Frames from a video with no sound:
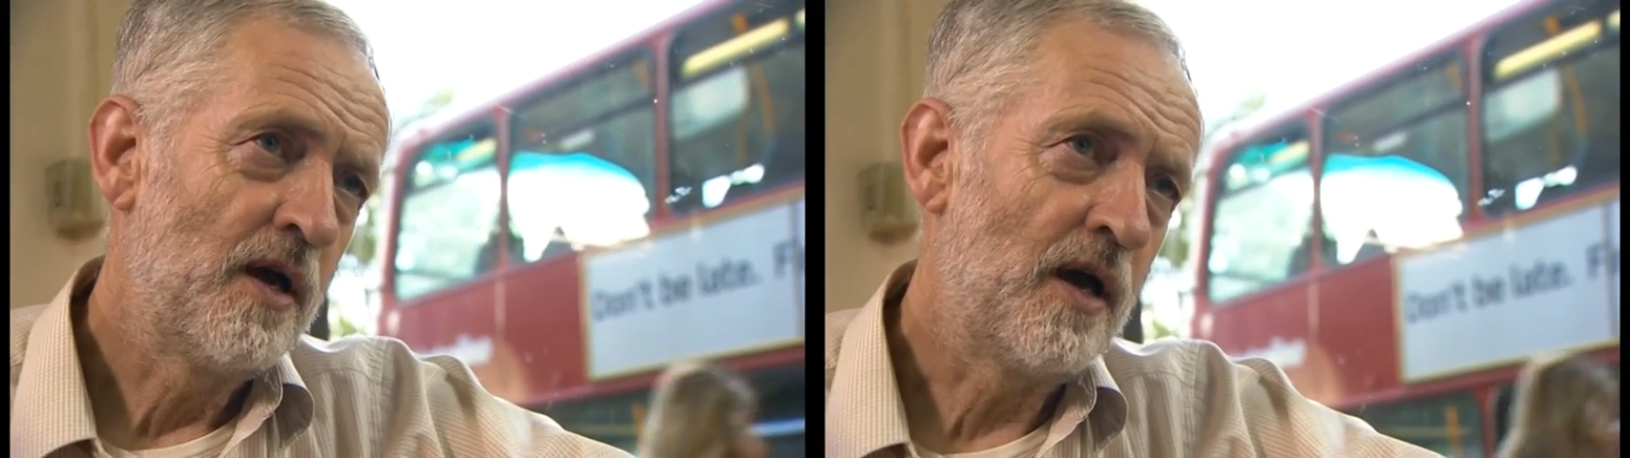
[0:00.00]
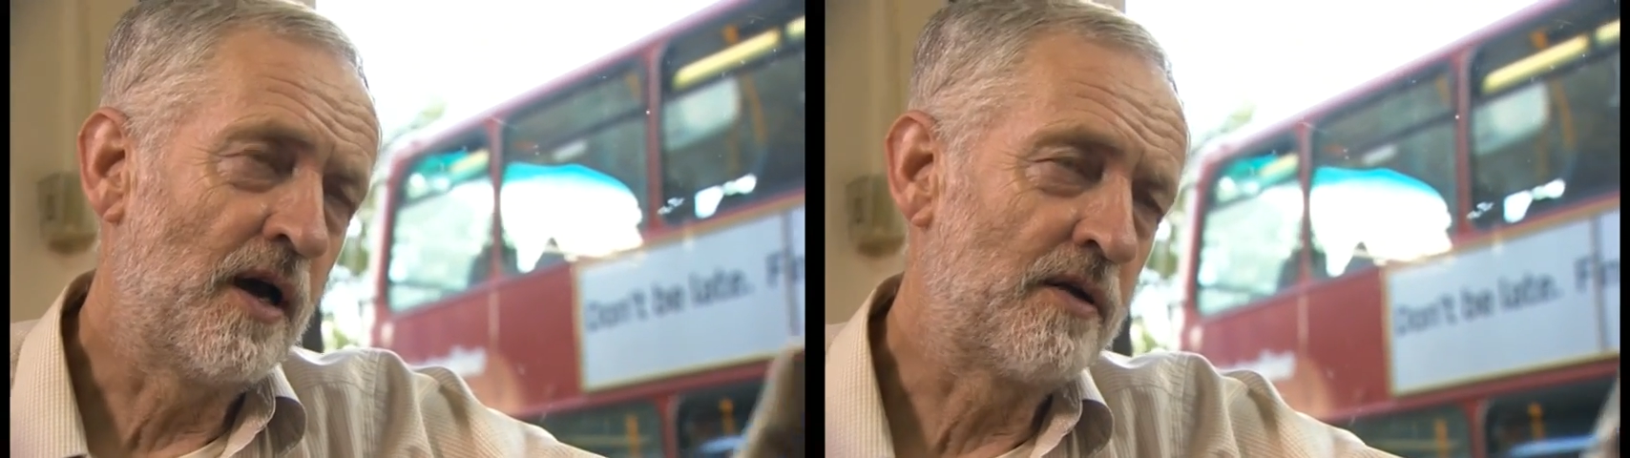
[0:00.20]

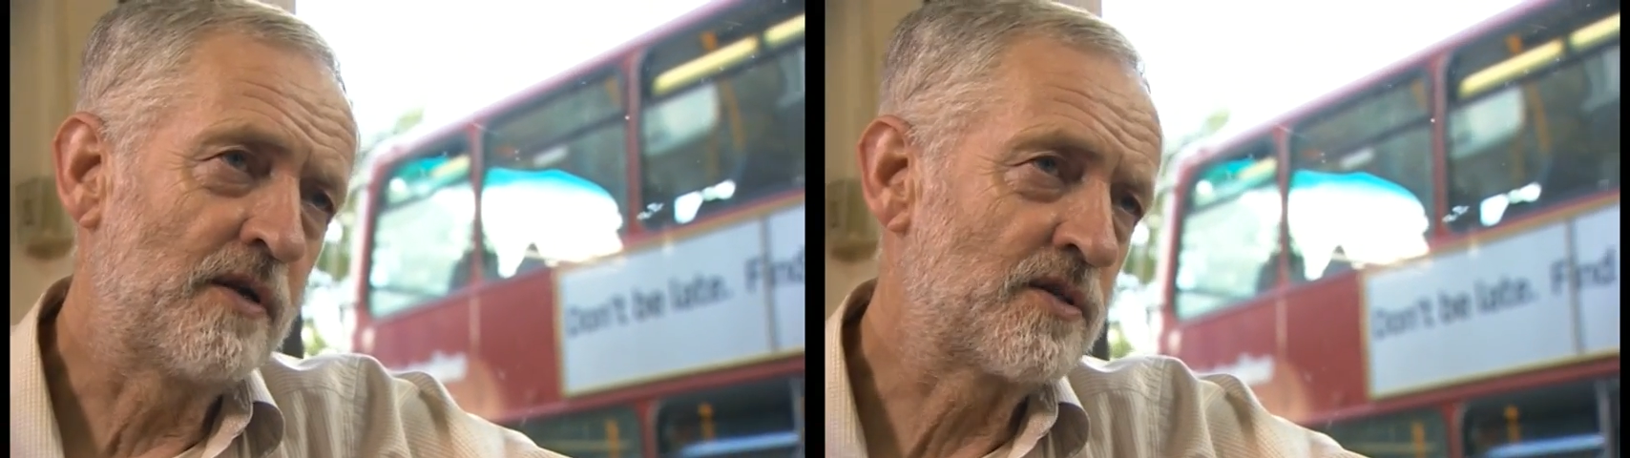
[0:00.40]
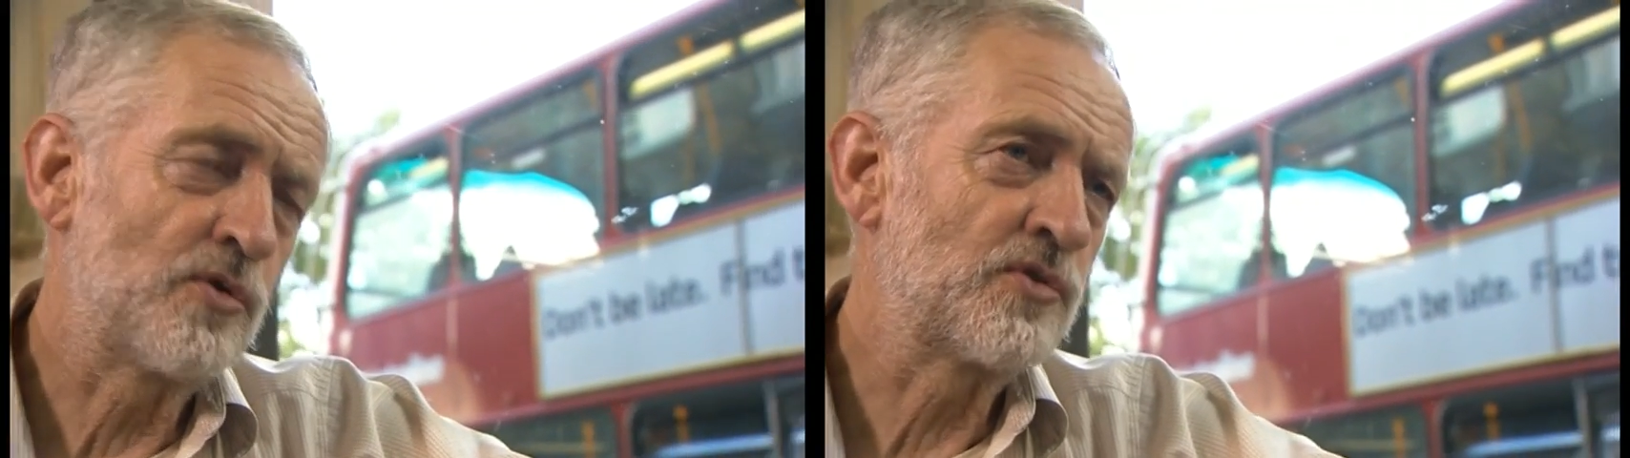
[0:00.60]
and
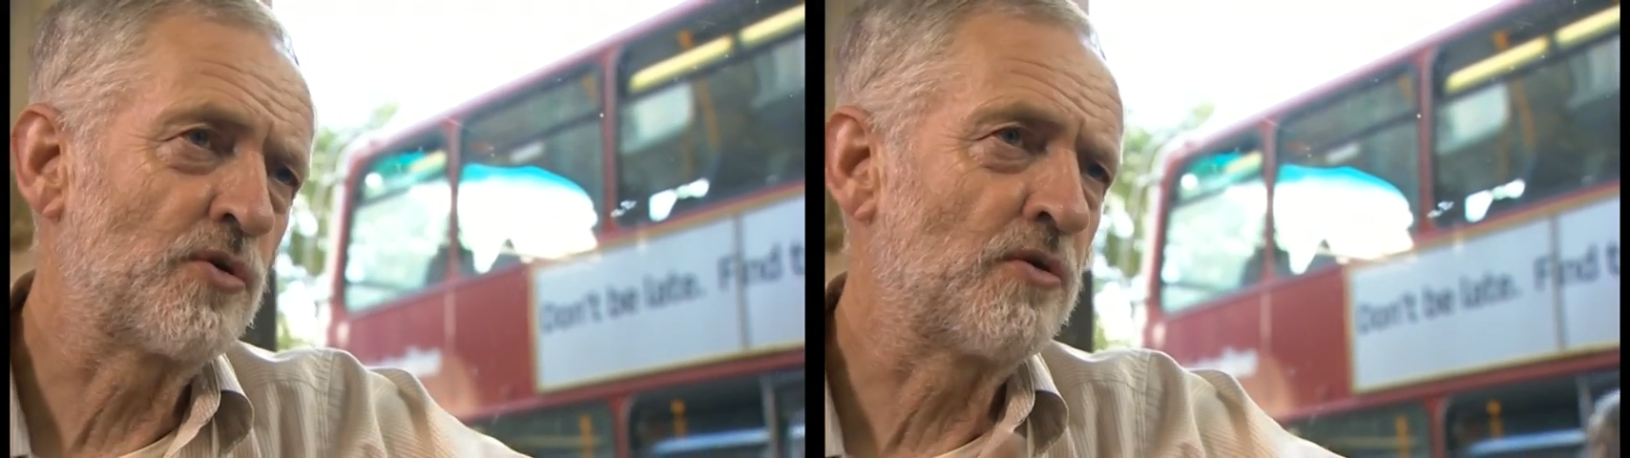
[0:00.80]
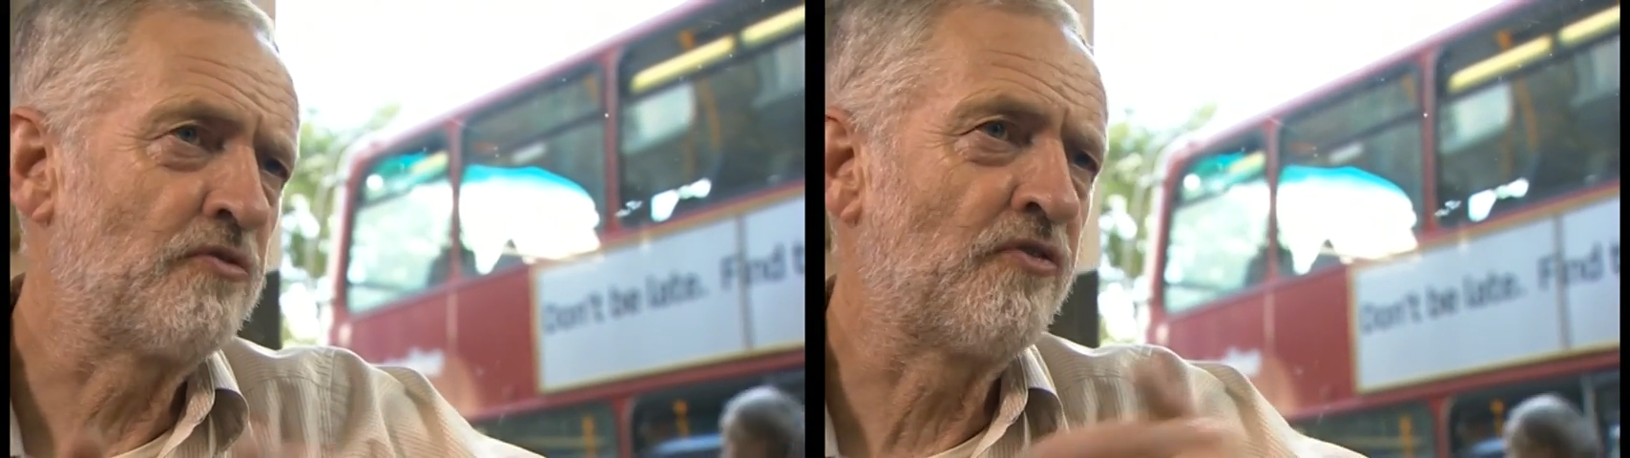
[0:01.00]
it's a
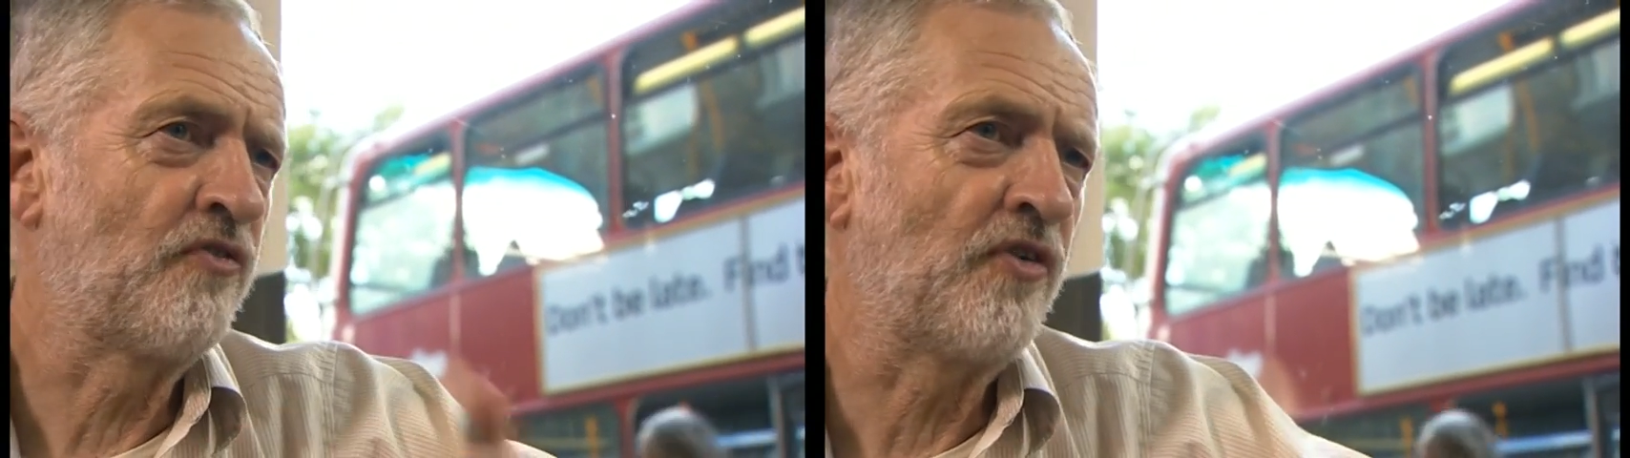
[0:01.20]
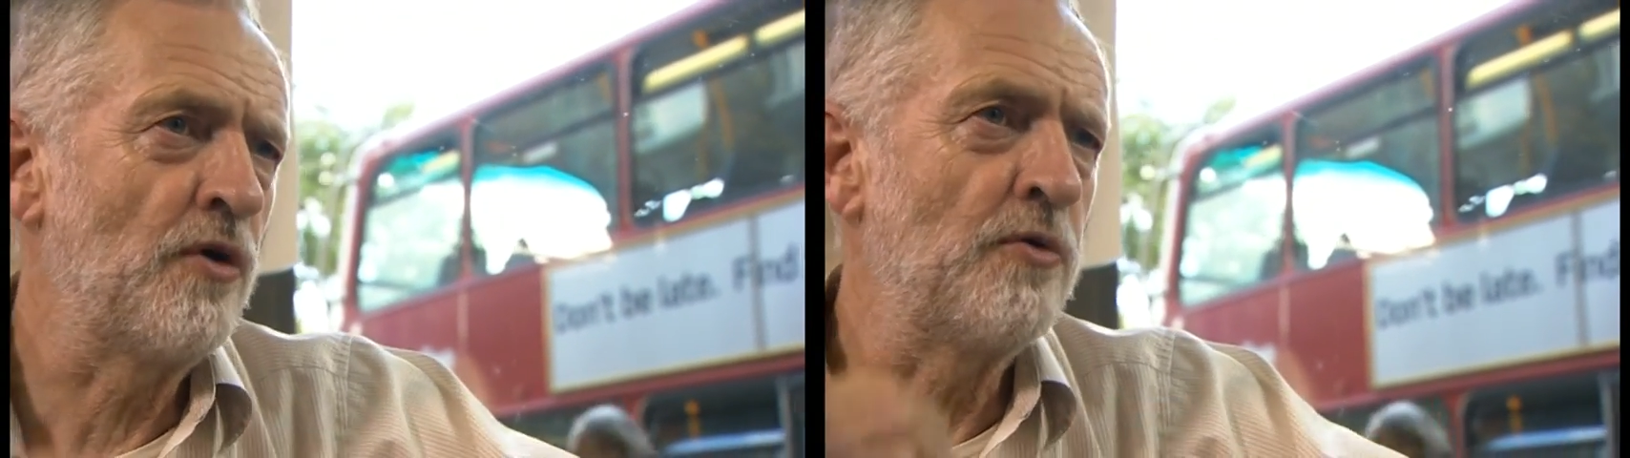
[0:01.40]
sort of
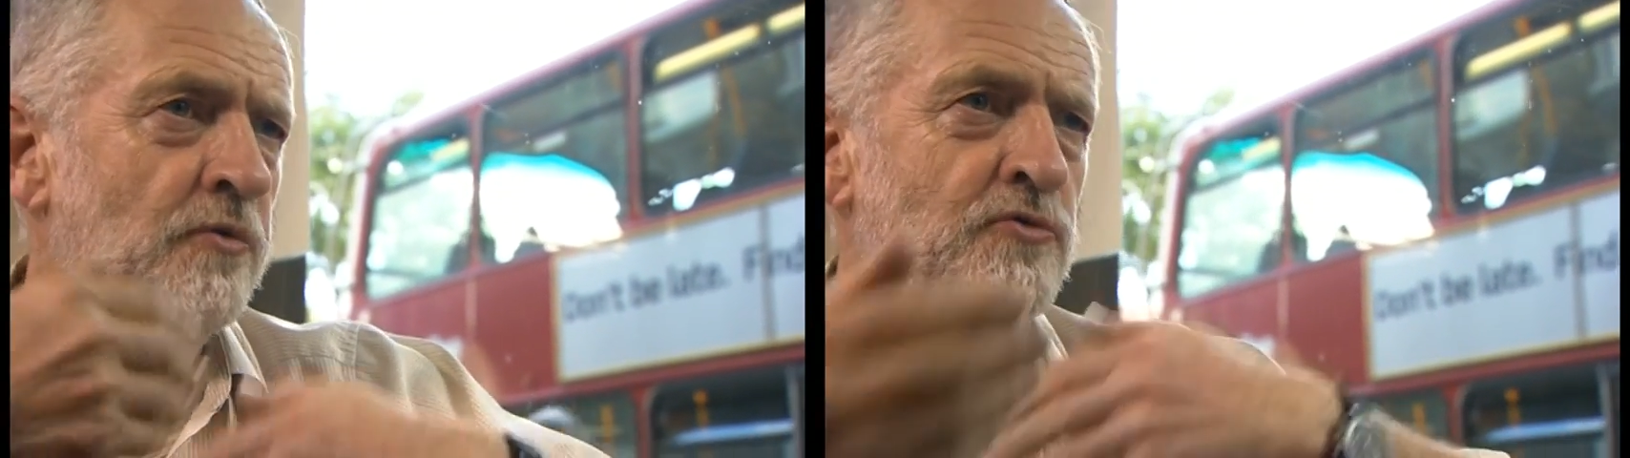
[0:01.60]
faux